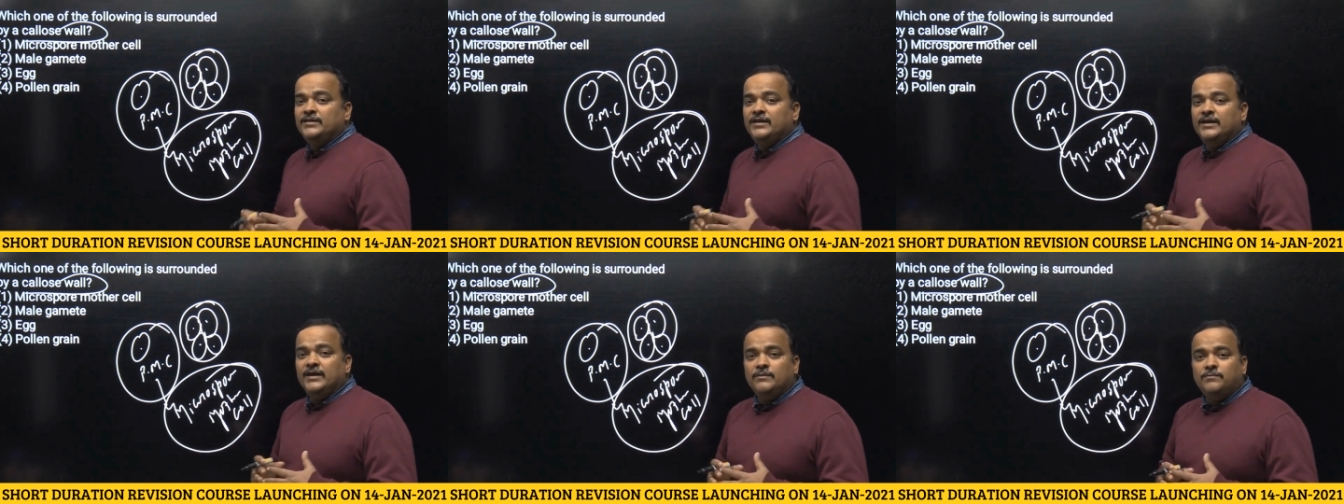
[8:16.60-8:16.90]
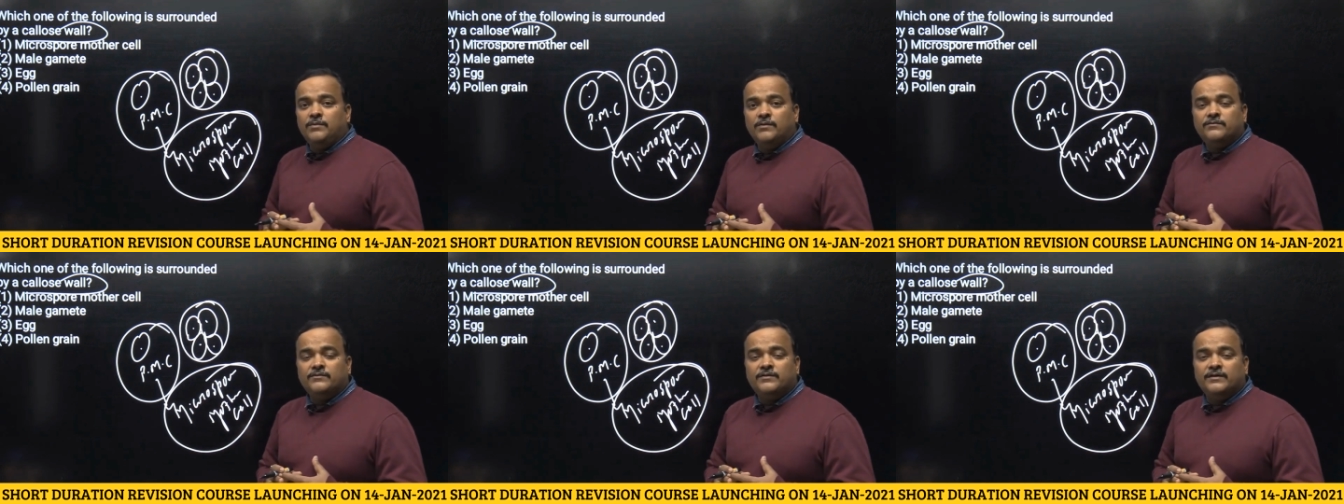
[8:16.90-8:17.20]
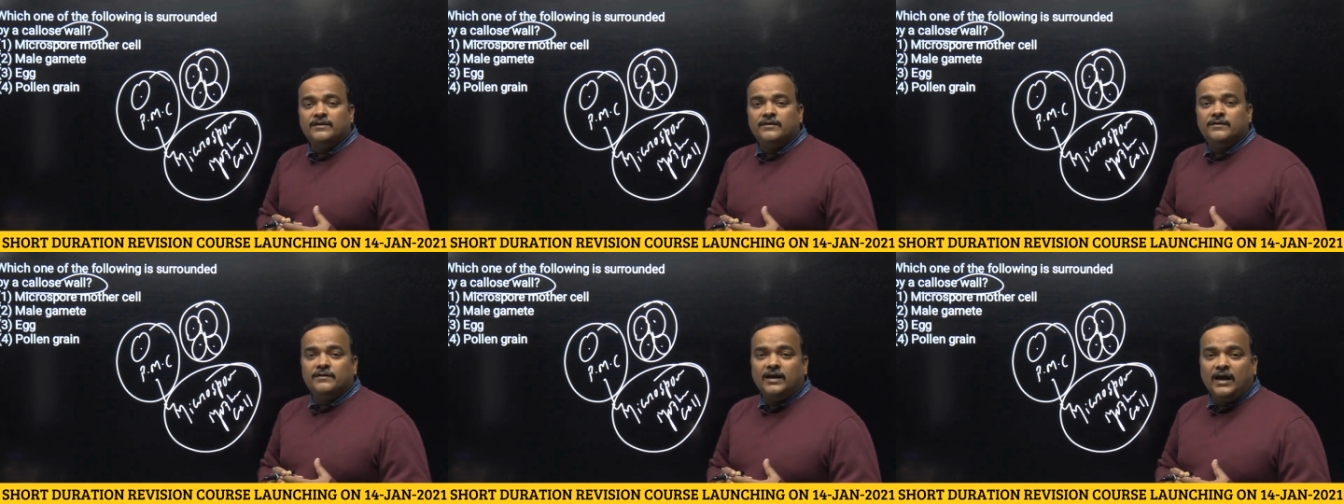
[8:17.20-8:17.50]
with the help of
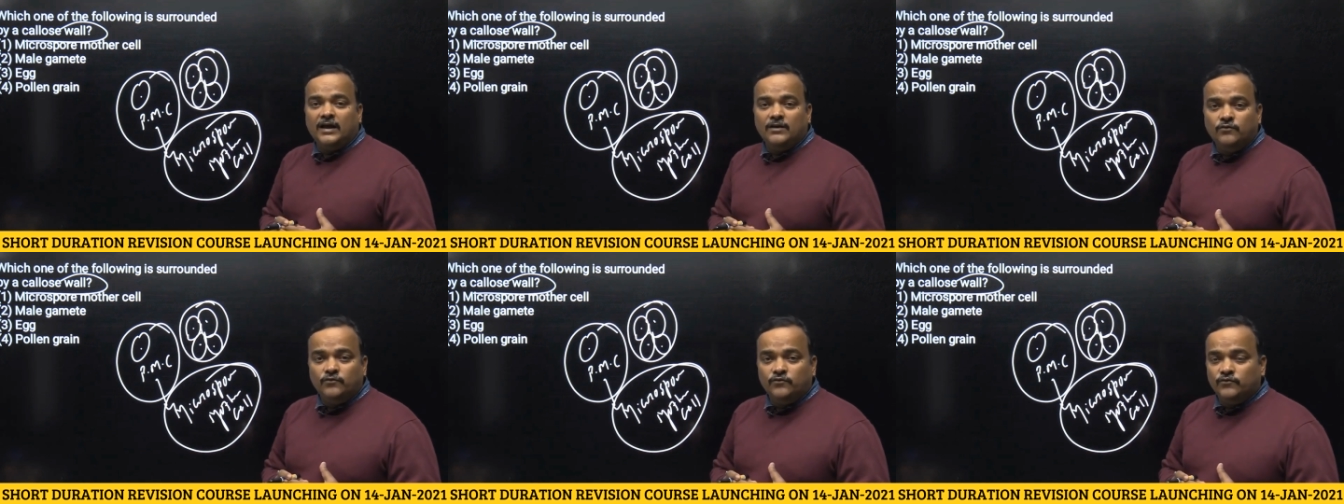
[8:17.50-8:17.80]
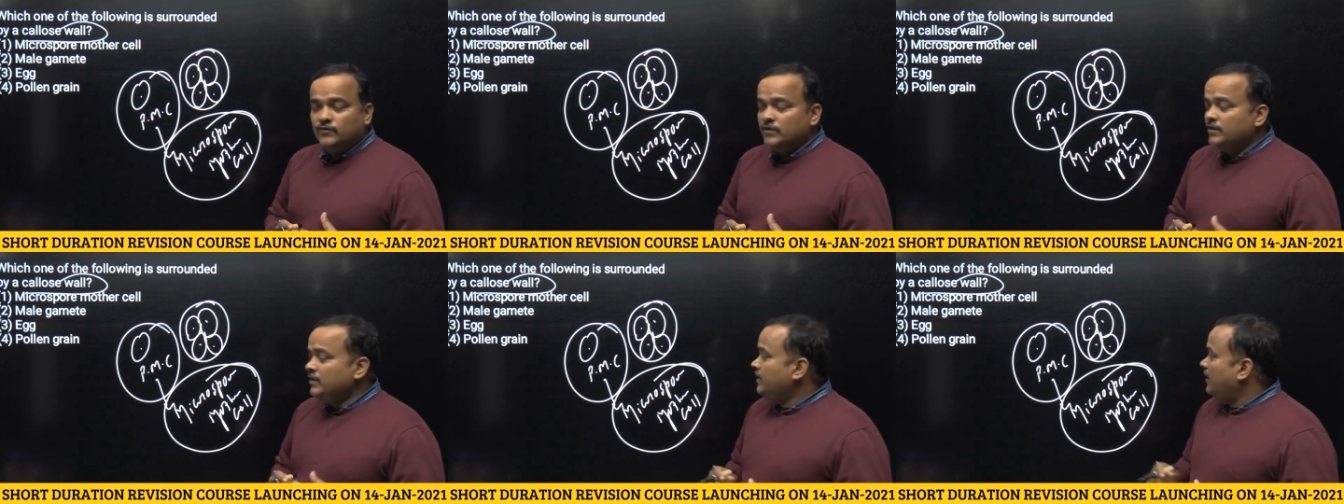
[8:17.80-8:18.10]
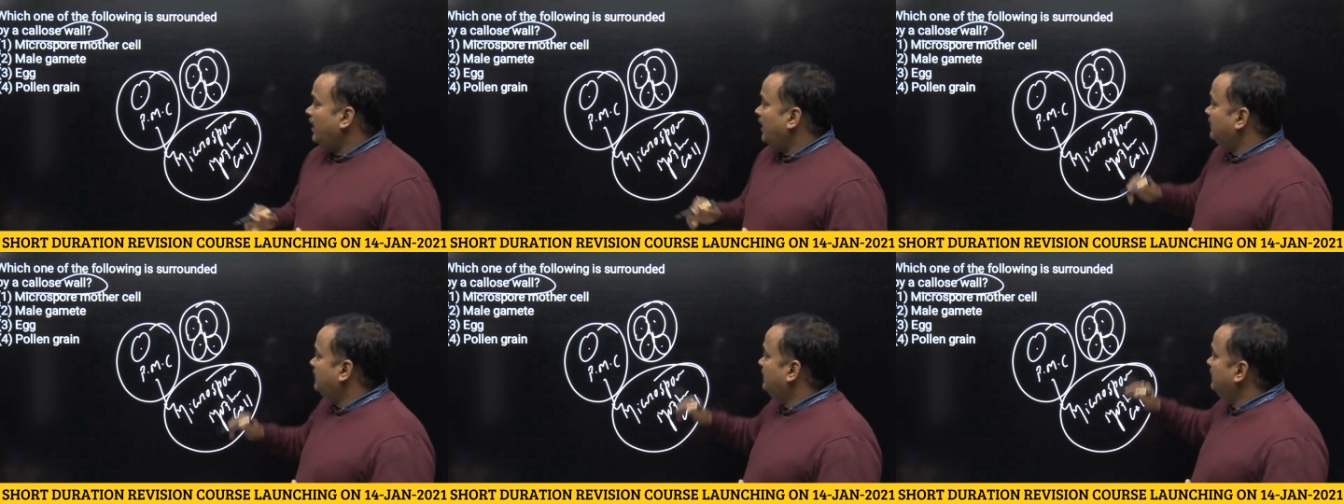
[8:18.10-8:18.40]
callose
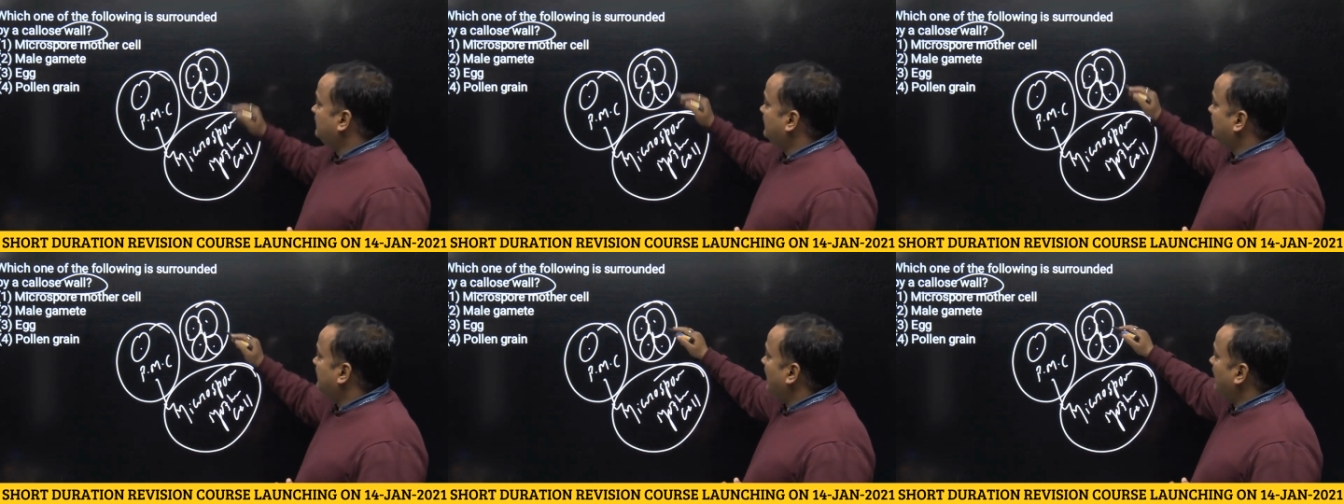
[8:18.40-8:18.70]
and this